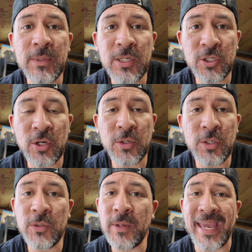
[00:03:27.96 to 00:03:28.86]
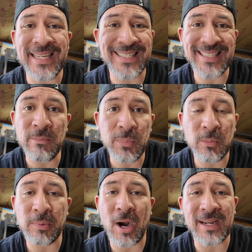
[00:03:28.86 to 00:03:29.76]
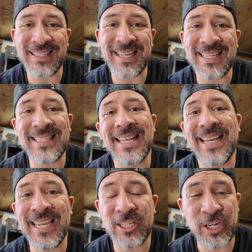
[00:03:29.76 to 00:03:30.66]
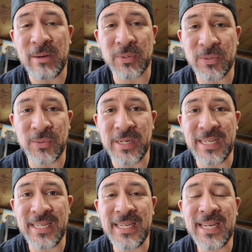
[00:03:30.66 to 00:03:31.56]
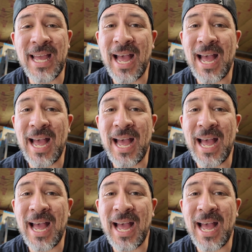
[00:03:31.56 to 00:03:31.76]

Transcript: going to show you a simple process in Shapr3D